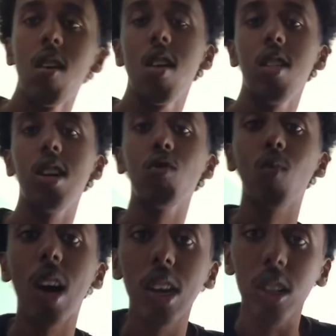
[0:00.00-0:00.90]
That's what
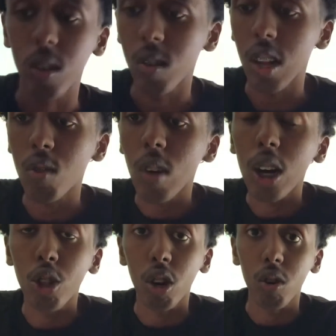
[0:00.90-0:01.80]
I
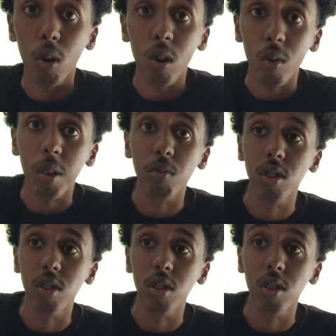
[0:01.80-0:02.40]
taught God around me.